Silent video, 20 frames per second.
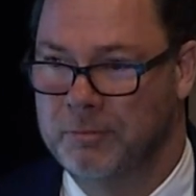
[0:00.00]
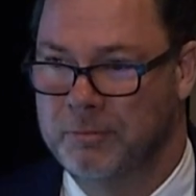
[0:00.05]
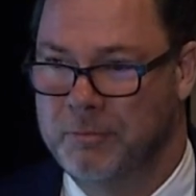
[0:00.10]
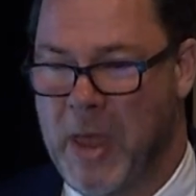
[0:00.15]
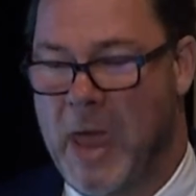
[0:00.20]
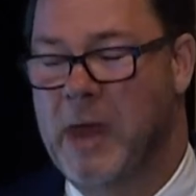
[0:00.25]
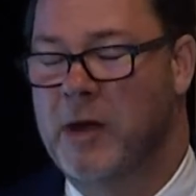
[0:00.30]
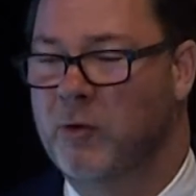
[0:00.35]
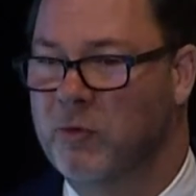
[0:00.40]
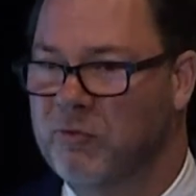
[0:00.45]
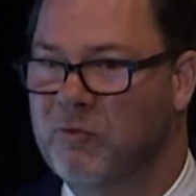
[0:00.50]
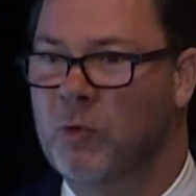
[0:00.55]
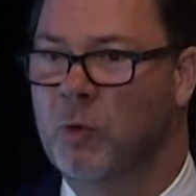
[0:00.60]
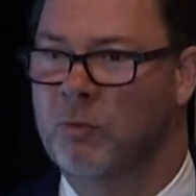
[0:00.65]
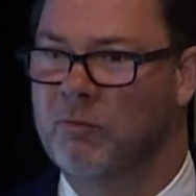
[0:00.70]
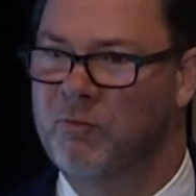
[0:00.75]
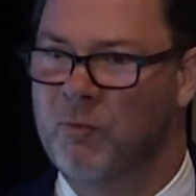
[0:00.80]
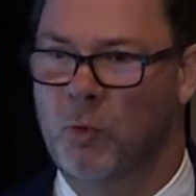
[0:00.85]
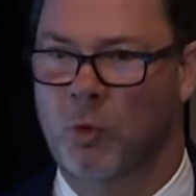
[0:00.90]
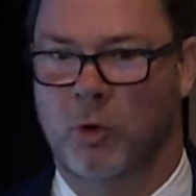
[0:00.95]
pattern
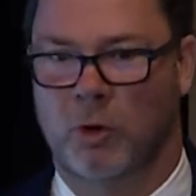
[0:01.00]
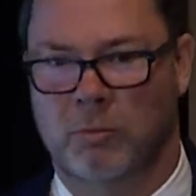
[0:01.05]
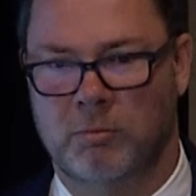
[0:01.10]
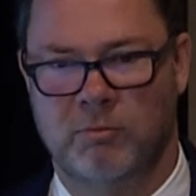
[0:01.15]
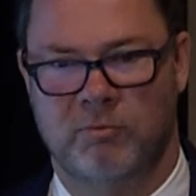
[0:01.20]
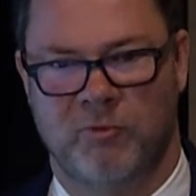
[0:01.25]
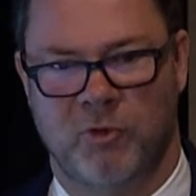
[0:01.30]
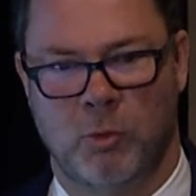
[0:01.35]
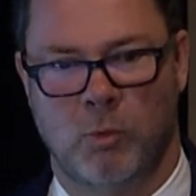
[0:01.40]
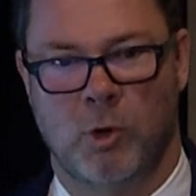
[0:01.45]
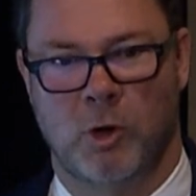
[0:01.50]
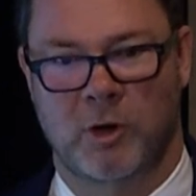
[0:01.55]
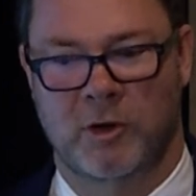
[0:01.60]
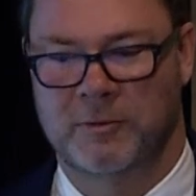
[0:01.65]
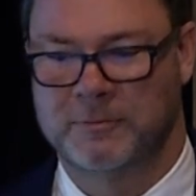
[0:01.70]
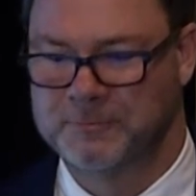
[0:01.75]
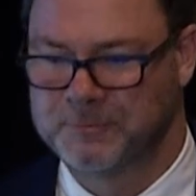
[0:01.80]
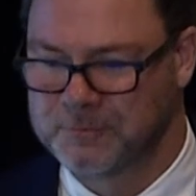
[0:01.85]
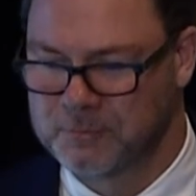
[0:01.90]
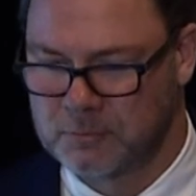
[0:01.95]
for work.
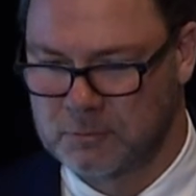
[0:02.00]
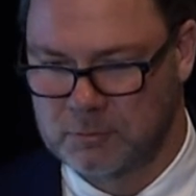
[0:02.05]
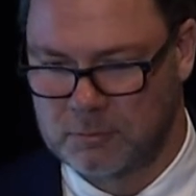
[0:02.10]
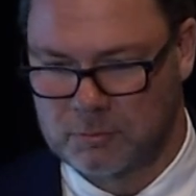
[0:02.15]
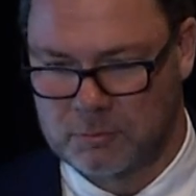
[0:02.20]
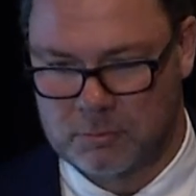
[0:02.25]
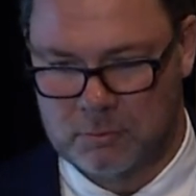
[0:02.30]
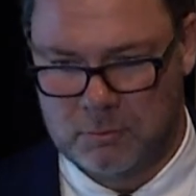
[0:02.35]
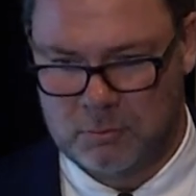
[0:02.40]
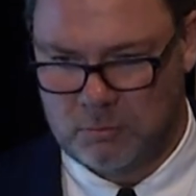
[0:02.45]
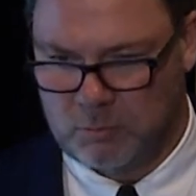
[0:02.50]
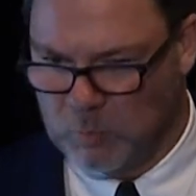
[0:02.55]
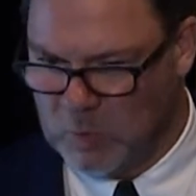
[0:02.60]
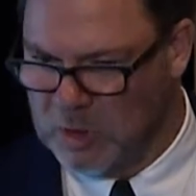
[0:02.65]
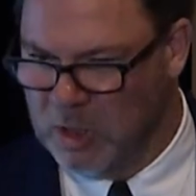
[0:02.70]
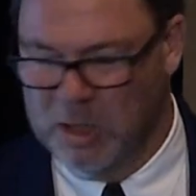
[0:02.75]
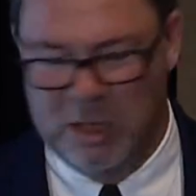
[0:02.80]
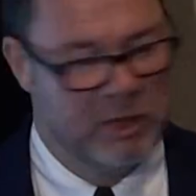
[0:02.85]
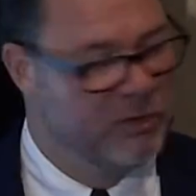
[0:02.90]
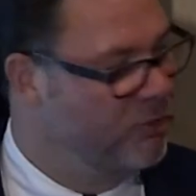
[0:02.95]

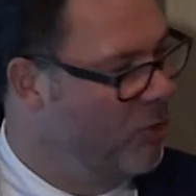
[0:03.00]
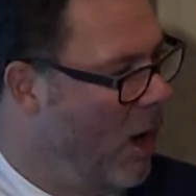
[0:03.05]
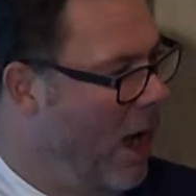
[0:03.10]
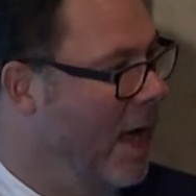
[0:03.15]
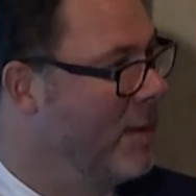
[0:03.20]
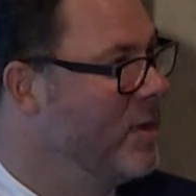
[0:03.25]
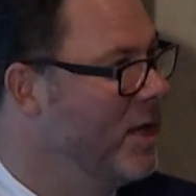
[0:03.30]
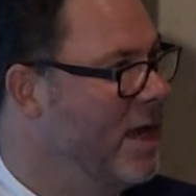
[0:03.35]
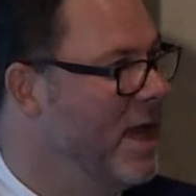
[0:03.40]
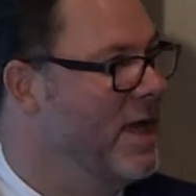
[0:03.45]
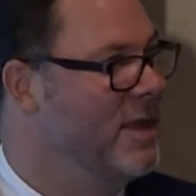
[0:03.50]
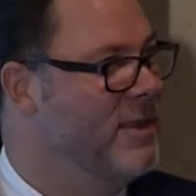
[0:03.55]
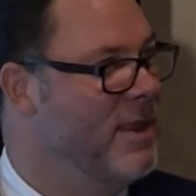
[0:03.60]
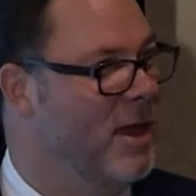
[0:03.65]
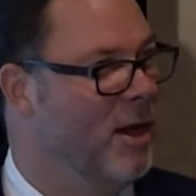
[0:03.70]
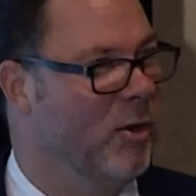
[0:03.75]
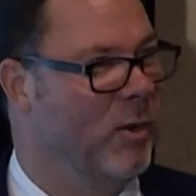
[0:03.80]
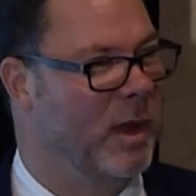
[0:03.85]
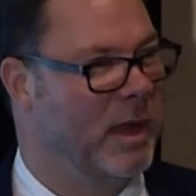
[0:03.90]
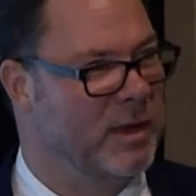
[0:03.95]
So I'm going to end
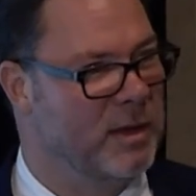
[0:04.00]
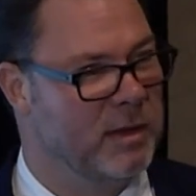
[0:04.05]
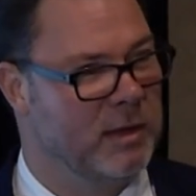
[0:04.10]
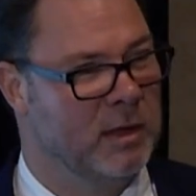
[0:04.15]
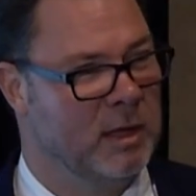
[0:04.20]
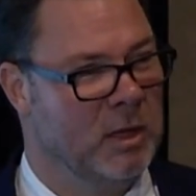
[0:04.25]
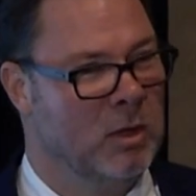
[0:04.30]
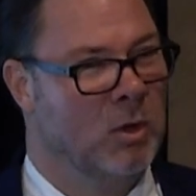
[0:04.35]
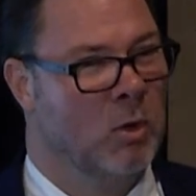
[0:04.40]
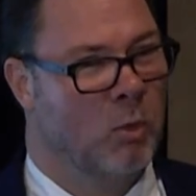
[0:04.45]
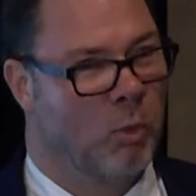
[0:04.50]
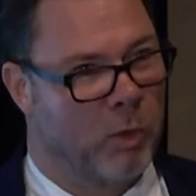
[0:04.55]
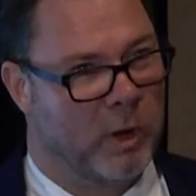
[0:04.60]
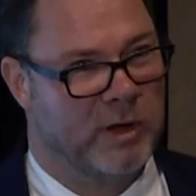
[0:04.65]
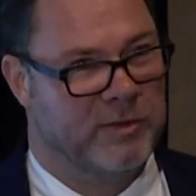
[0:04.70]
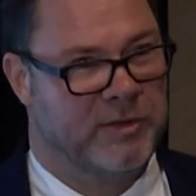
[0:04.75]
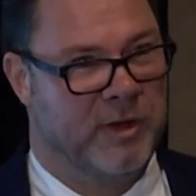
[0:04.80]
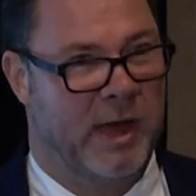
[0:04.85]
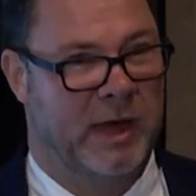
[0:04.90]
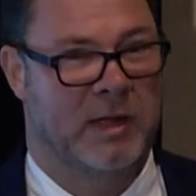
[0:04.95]
there, and we're
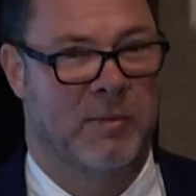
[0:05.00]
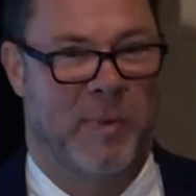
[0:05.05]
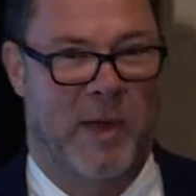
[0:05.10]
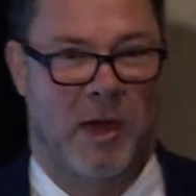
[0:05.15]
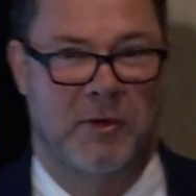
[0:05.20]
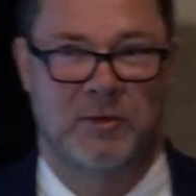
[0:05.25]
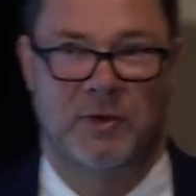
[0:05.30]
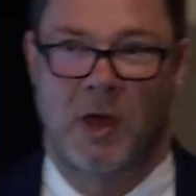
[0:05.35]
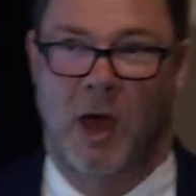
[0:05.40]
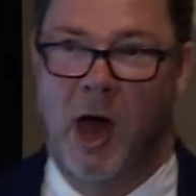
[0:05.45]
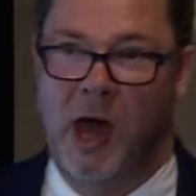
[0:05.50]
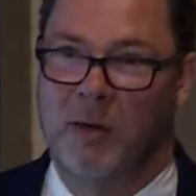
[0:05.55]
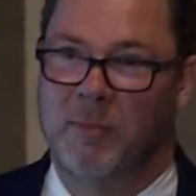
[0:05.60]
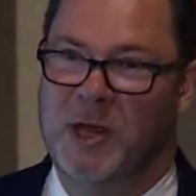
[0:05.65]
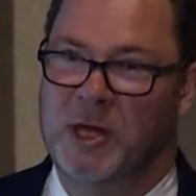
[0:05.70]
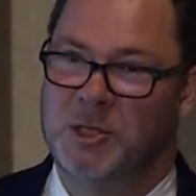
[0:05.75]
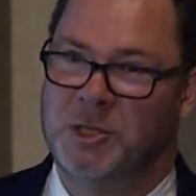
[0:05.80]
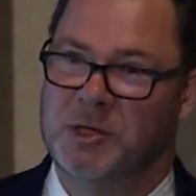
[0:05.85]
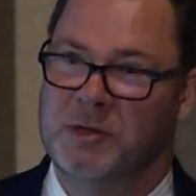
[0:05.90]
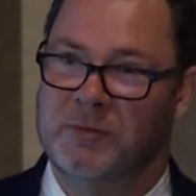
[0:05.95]
going to talk about
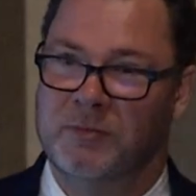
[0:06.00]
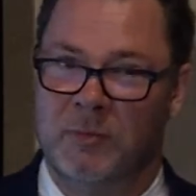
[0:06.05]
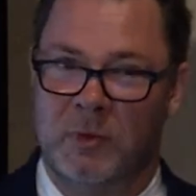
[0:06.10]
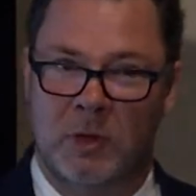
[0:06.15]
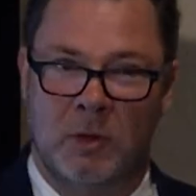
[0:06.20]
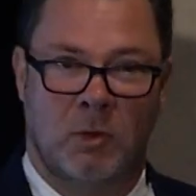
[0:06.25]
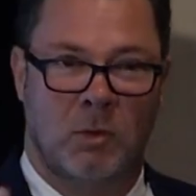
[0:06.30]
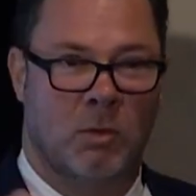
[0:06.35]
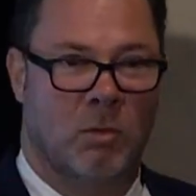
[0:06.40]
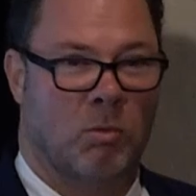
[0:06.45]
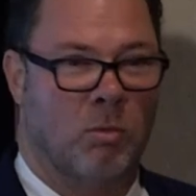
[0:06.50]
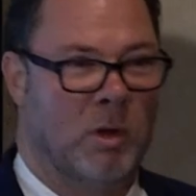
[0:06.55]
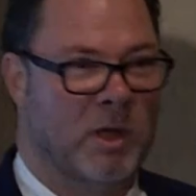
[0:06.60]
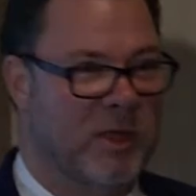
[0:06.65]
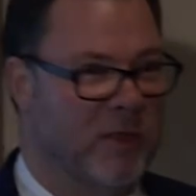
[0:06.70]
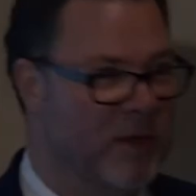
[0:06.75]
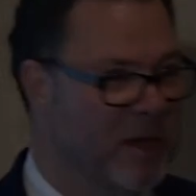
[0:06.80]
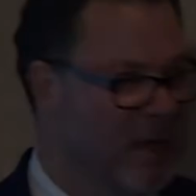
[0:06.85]
automation with